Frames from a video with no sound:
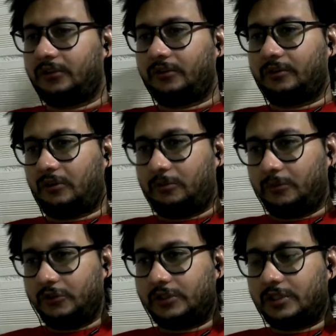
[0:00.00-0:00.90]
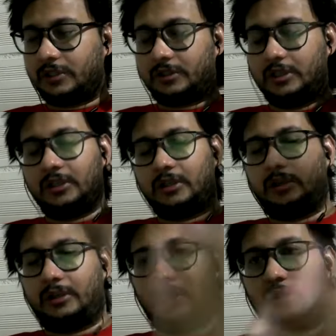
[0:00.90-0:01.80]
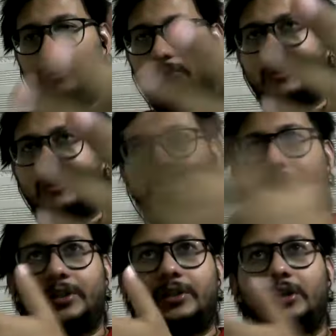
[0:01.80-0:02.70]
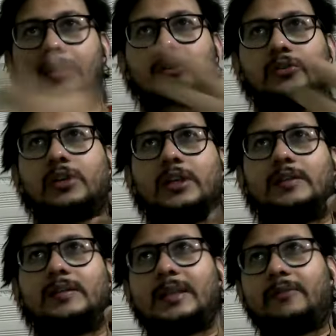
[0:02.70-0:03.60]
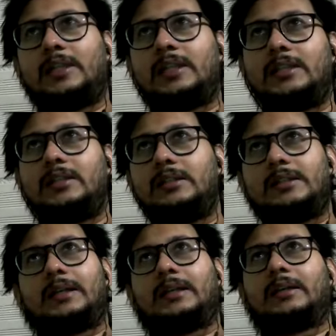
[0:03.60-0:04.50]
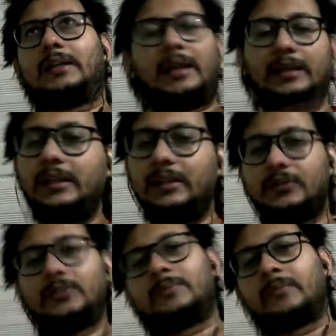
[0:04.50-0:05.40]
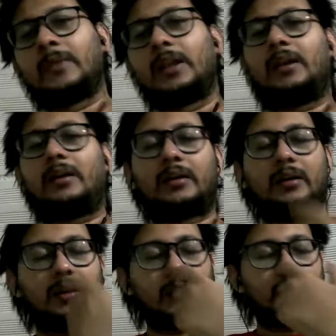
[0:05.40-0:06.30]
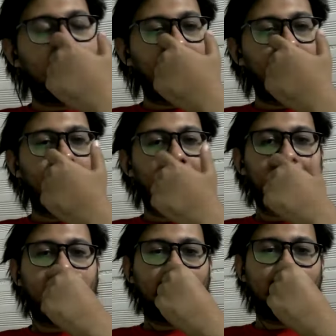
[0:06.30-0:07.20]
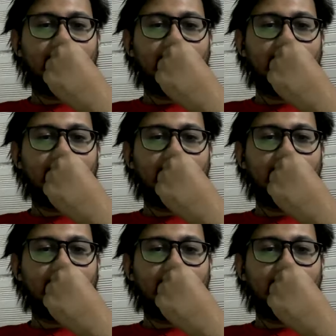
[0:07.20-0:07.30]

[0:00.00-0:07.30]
So almost, Wordsworth wrote in 1790s. Uh, so